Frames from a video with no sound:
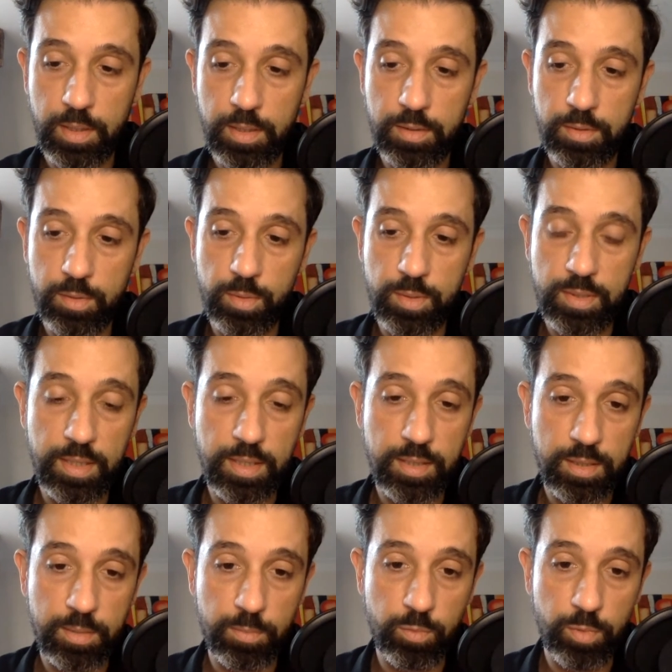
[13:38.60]
to seek
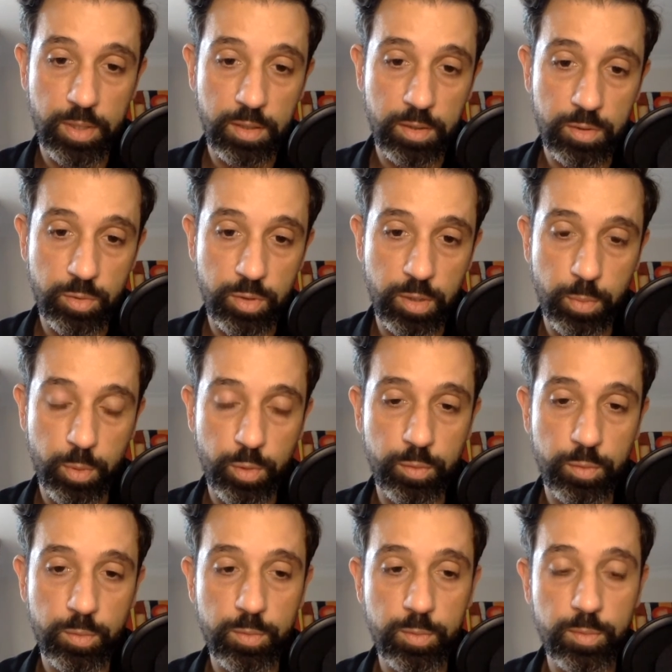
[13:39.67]
some regulatory
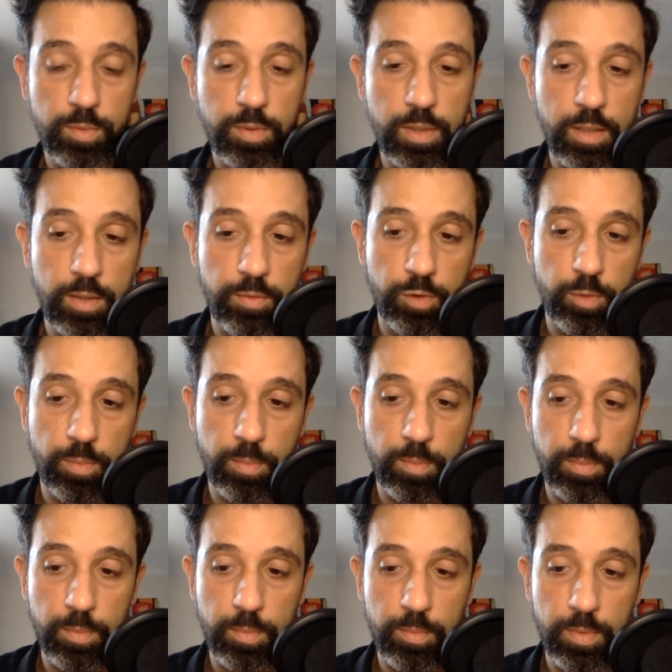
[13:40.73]
approval
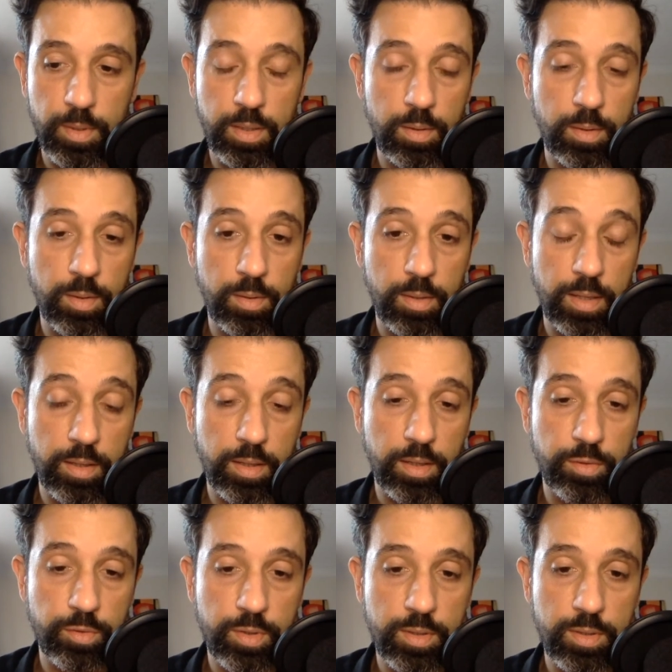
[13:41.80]
from in other
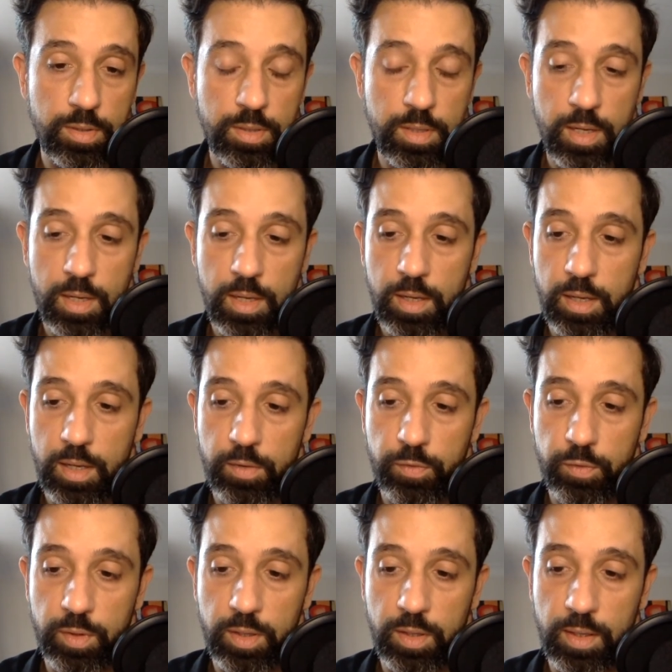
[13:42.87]
countries
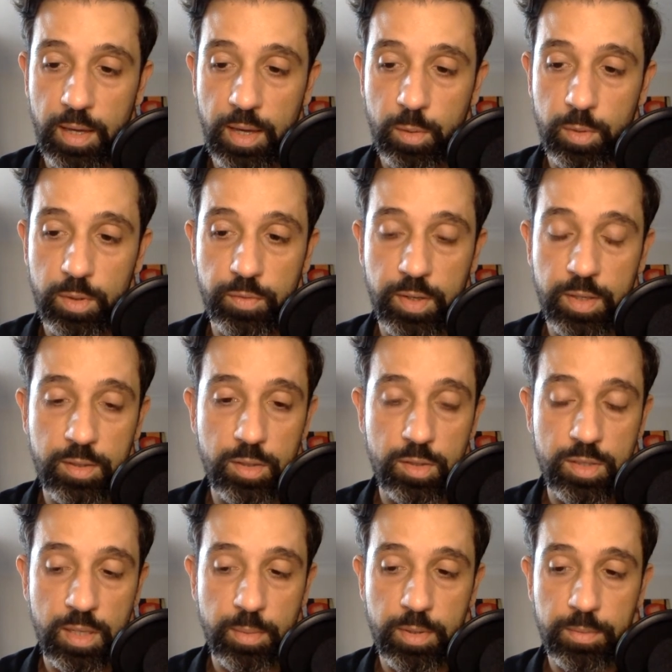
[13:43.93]
for the AquaAdvantage
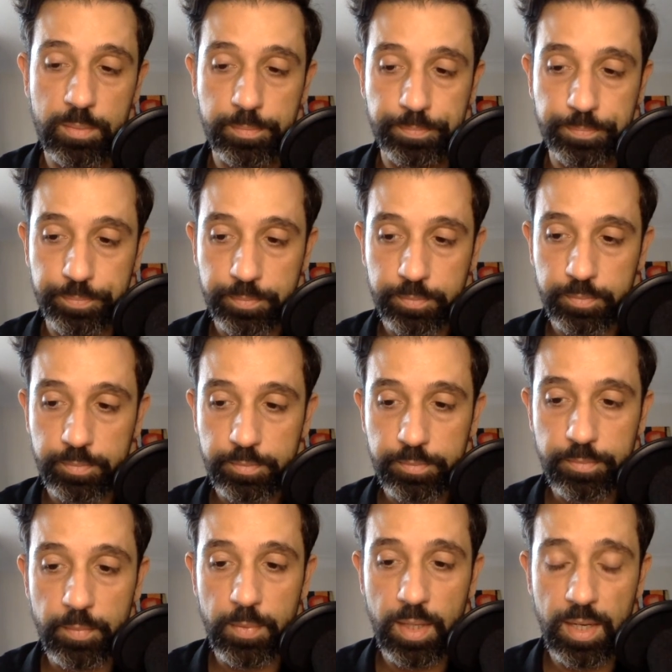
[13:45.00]
Salmon.
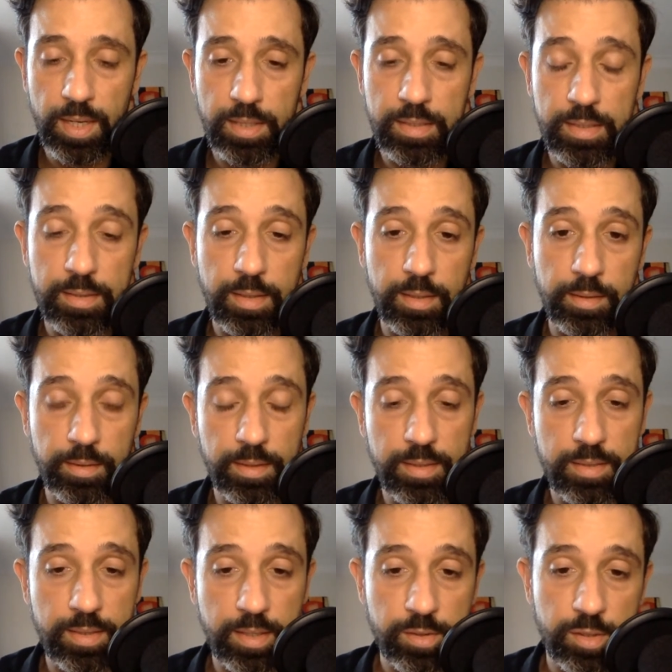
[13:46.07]
And this
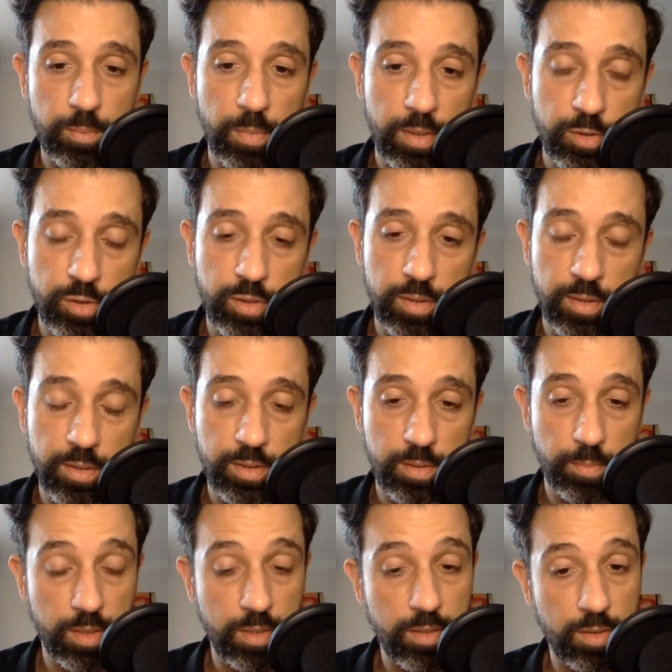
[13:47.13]
is actually mentioned, this
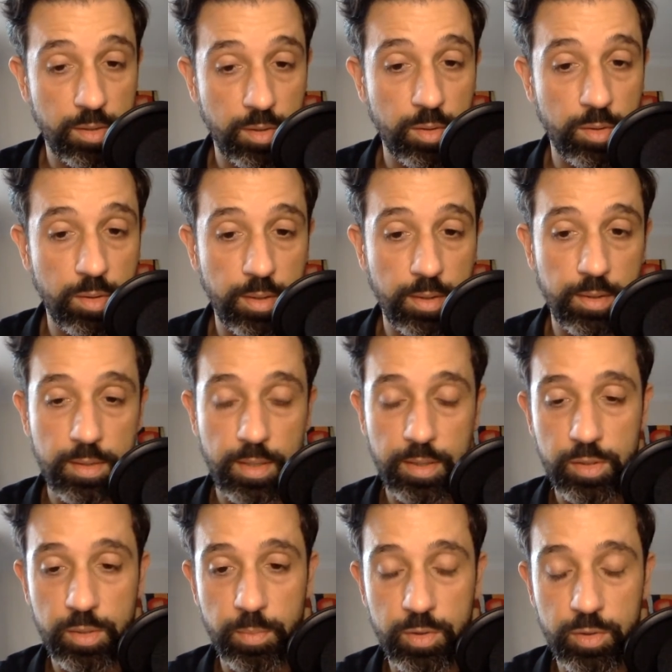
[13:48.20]
is a good thing, it's
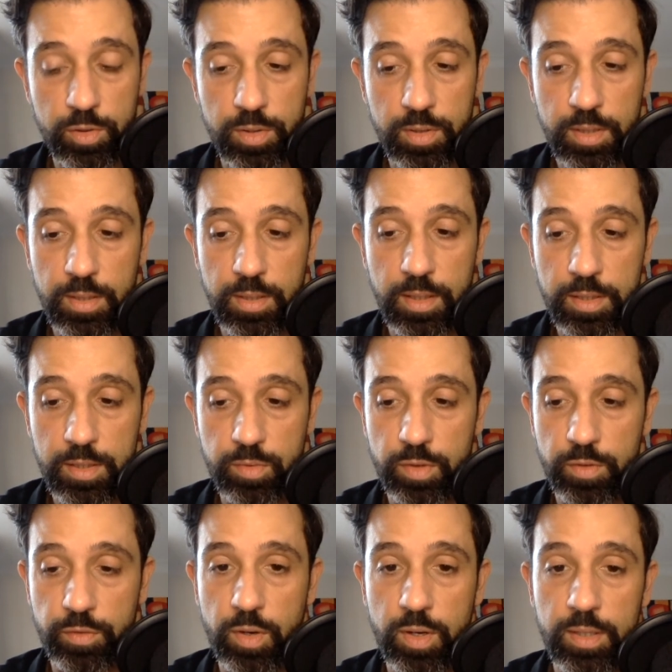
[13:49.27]
actually mentioned in the S-3
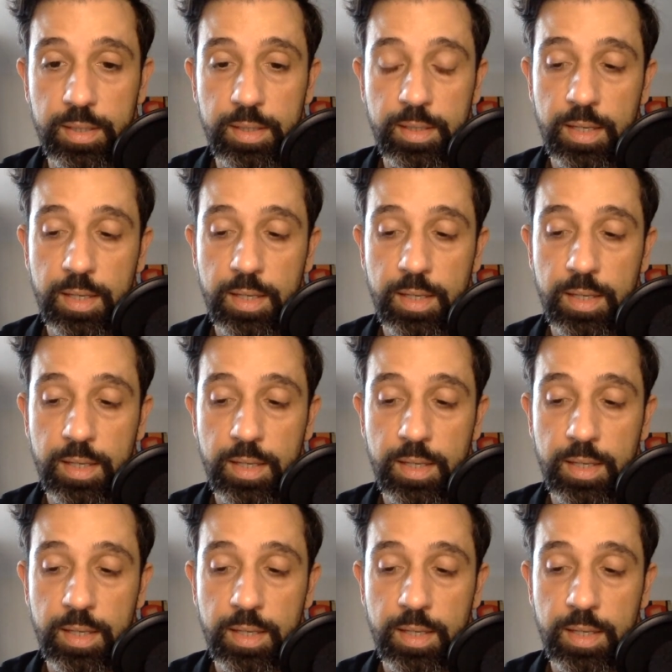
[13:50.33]
filing.